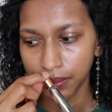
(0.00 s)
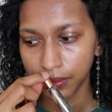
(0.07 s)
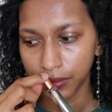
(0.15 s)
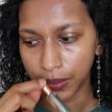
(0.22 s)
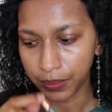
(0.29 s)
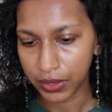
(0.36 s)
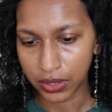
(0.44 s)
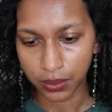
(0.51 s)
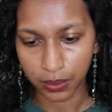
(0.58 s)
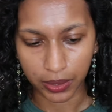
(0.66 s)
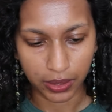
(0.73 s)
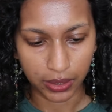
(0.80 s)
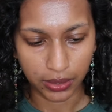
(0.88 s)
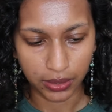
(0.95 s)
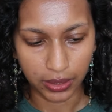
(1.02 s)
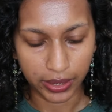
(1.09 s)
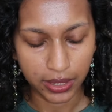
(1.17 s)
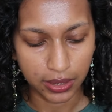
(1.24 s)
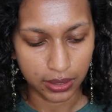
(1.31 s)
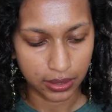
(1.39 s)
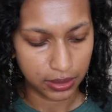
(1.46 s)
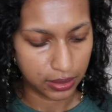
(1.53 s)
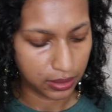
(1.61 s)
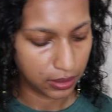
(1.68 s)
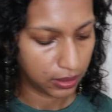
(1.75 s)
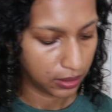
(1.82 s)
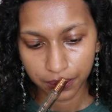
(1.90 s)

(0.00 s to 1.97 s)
from this one. I like it.